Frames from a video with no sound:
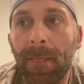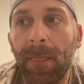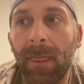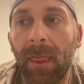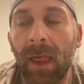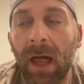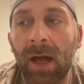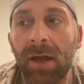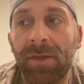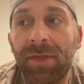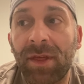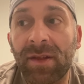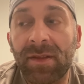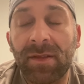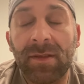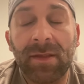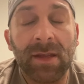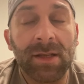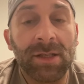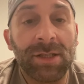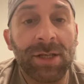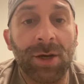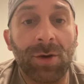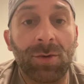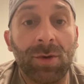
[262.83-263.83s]
I think
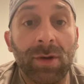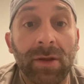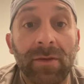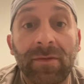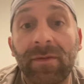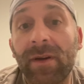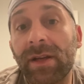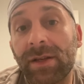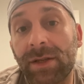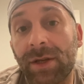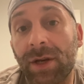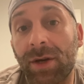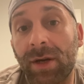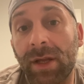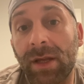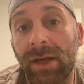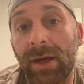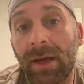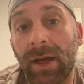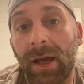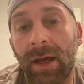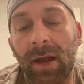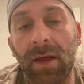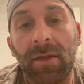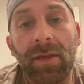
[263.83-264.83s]
they generally fight dirty.
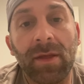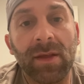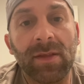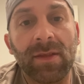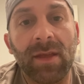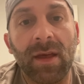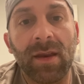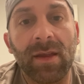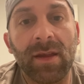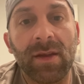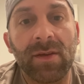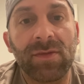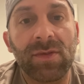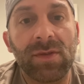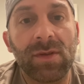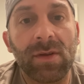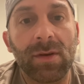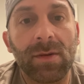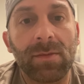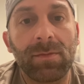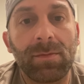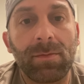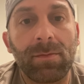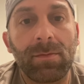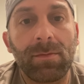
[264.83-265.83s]
And I think that if
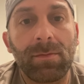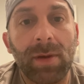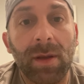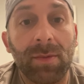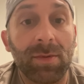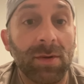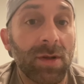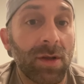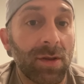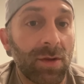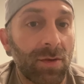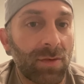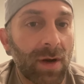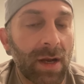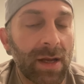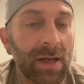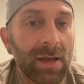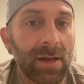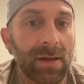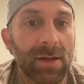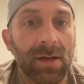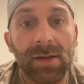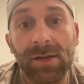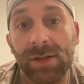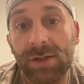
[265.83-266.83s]
the people on the
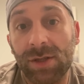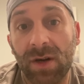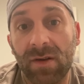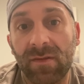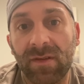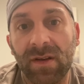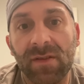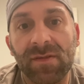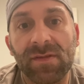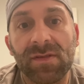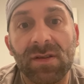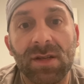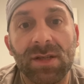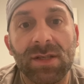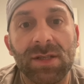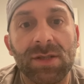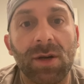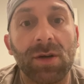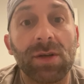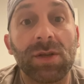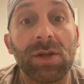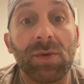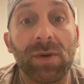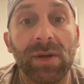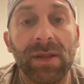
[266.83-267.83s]
right, conservatives,
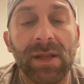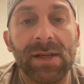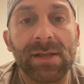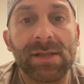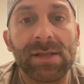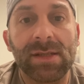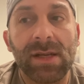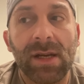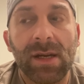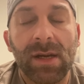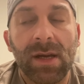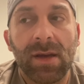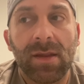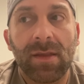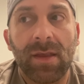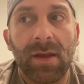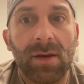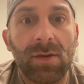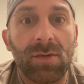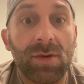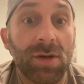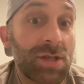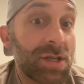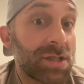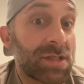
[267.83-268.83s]
start doing this,
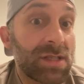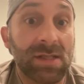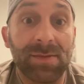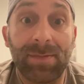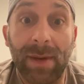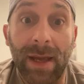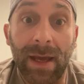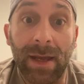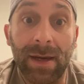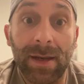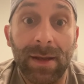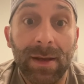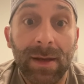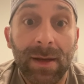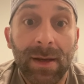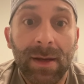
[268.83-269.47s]
then they're just as bad.